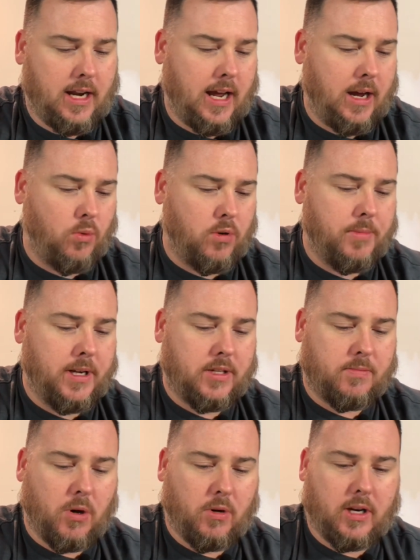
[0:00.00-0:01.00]
I will be
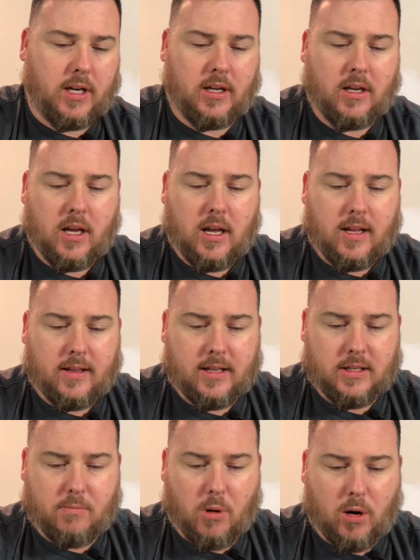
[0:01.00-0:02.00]
smoking this
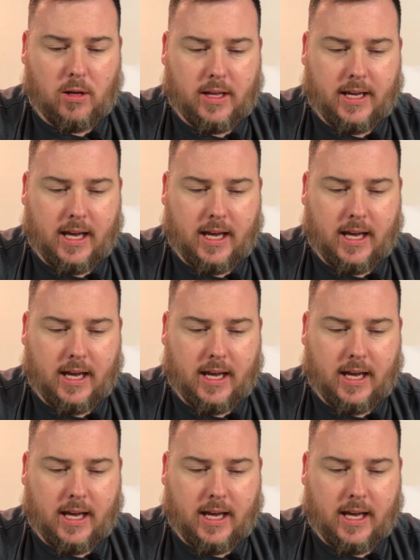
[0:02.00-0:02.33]
Burley